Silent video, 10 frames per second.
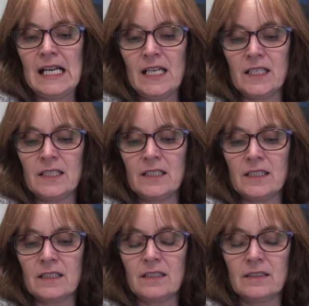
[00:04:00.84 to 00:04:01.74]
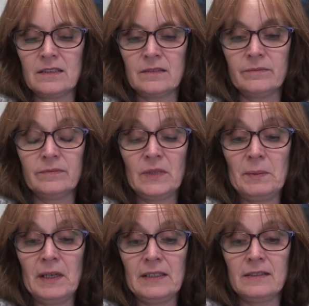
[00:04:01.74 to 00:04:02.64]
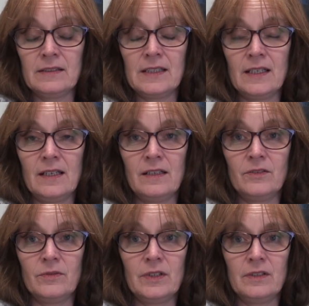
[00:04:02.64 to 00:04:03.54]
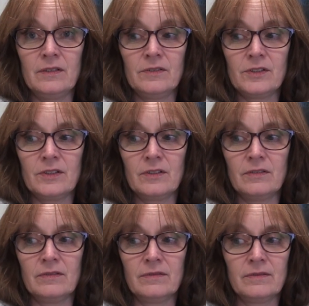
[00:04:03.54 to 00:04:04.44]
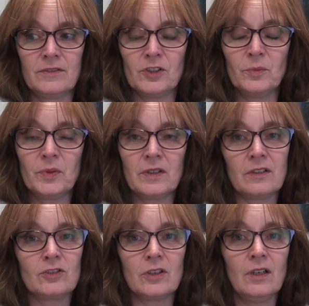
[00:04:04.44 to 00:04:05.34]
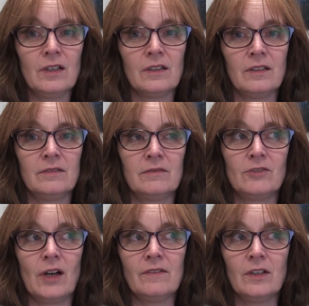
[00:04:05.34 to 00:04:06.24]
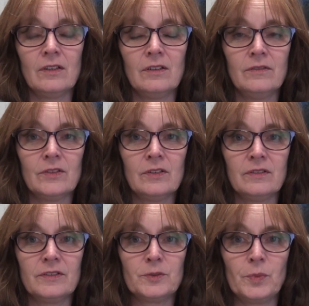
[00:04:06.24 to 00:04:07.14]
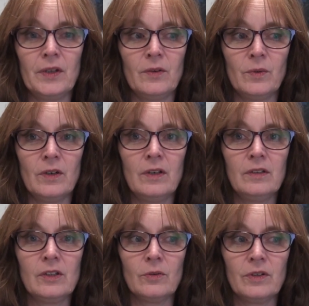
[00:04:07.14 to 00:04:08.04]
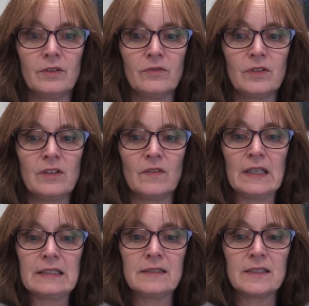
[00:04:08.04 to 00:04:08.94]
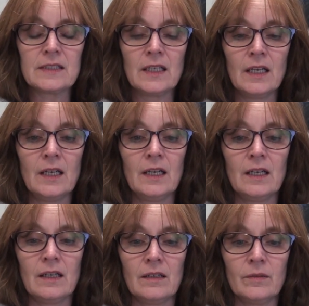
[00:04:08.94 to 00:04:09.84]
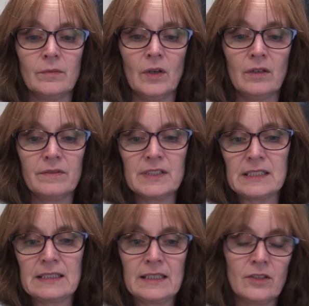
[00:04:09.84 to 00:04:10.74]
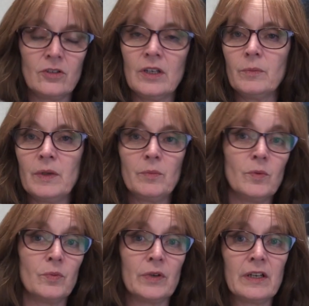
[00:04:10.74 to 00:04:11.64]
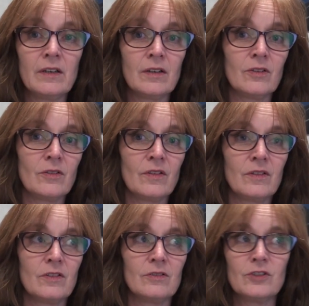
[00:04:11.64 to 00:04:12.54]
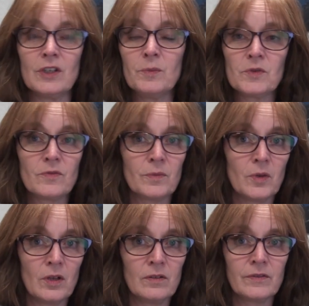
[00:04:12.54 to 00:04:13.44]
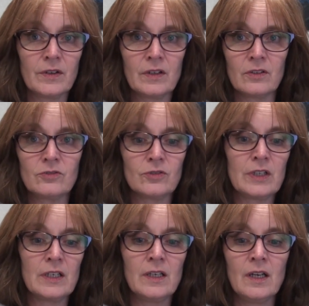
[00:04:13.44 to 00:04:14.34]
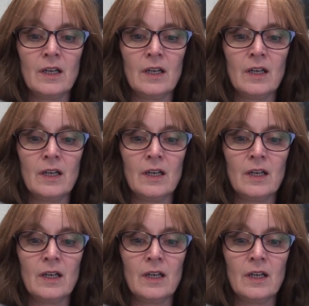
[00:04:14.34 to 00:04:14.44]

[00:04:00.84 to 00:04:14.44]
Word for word: And um, way back in the day, we used to jump in our truck and drive all over and spread the word, go to different events. Um, all of a sudden, then you get people bringing your, their Jeeps from all over the country.